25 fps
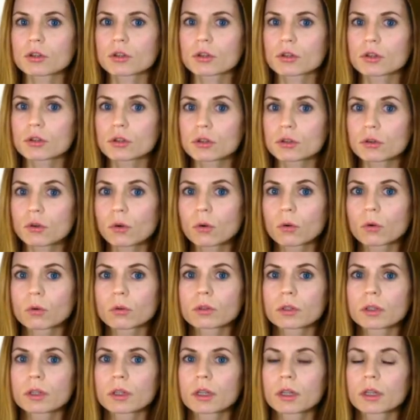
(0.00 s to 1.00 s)

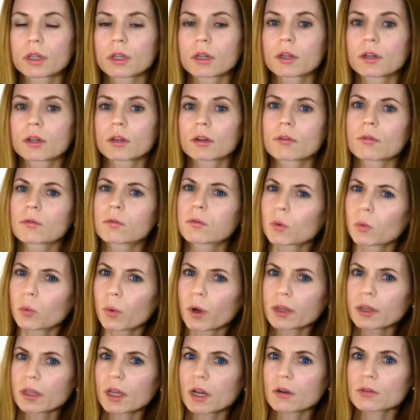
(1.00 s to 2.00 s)
sold for
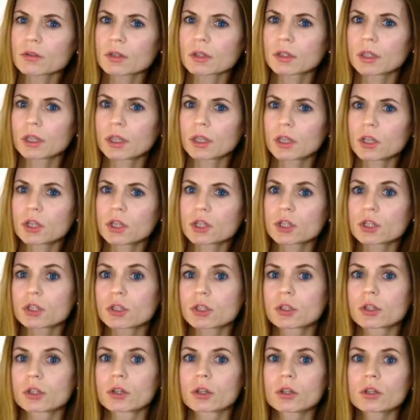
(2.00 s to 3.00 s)
1,000 each,
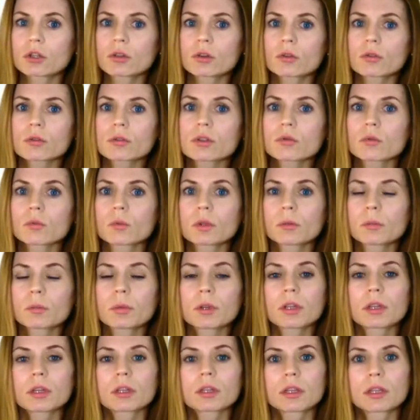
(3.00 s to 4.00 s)
the returns will
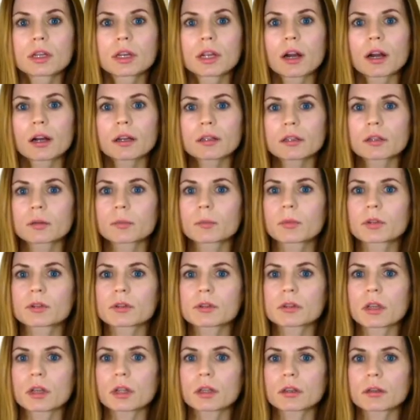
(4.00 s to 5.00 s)
be
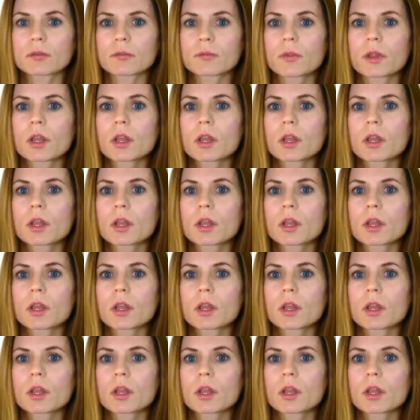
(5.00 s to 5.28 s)
300%.